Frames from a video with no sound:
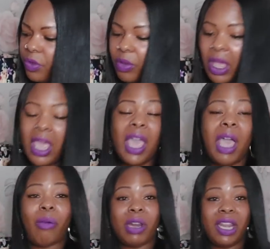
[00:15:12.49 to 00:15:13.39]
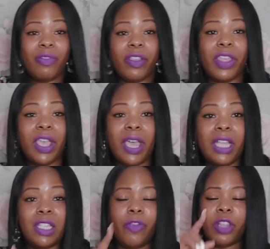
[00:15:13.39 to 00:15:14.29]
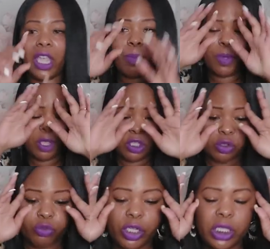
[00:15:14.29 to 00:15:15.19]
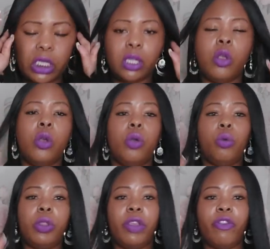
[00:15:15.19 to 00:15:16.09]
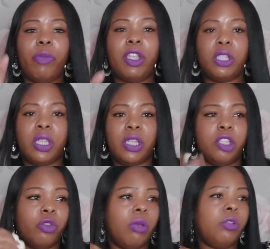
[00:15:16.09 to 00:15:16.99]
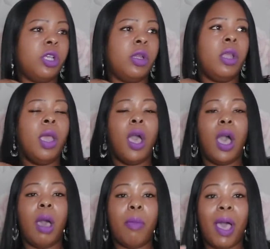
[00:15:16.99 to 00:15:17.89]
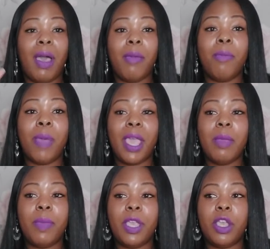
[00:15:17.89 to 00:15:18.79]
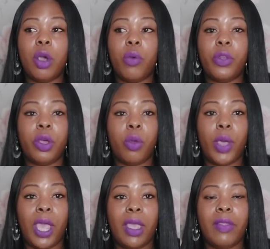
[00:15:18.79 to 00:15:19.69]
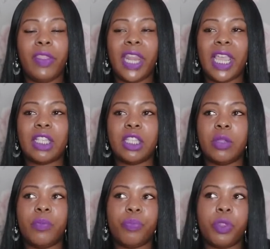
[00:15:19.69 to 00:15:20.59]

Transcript: Okay, I'm going to leave it there, guys. If you'd like a personal reading, all the information's in the description. I may be going away in the next...